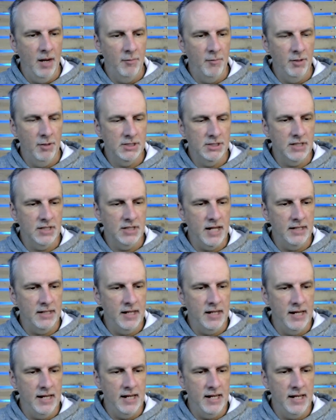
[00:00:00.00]
I'm going to select
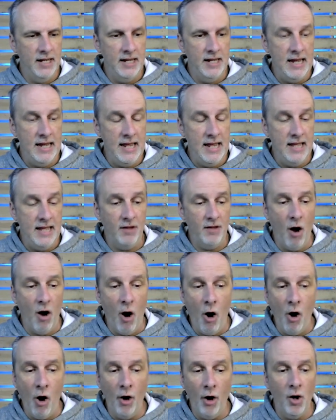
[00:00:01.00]
it and hit
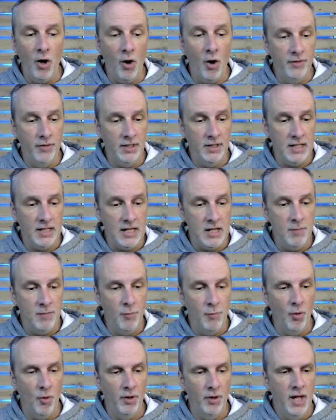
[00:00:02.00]
R on the
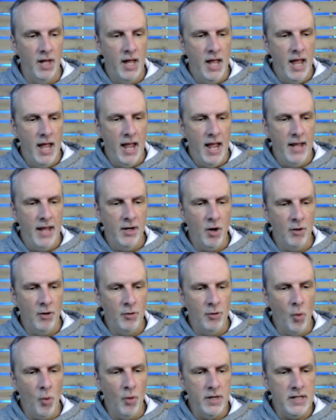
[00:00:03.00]
keyboard. And
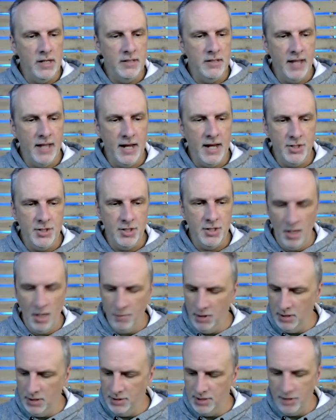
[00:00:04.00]
on orientation,
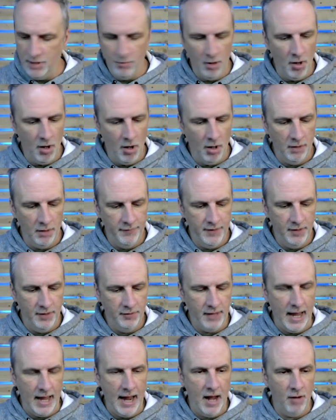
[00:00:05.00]
I'm going to zero all of
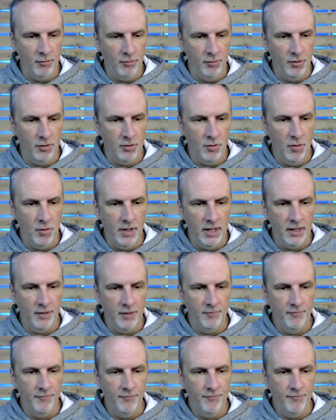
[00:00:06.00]
this out real quick.